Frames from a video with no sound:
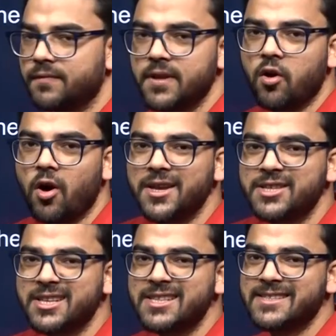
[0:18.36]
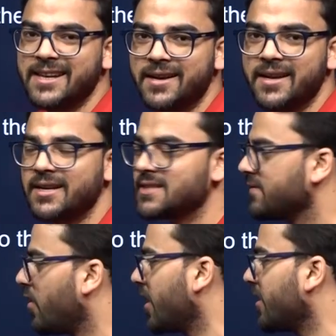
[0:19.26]
of the original cylinder is
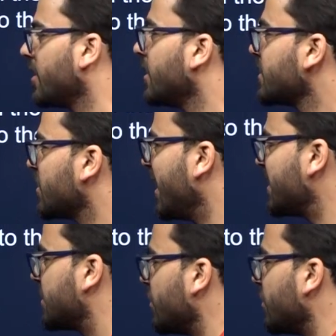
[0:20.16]
what? So let's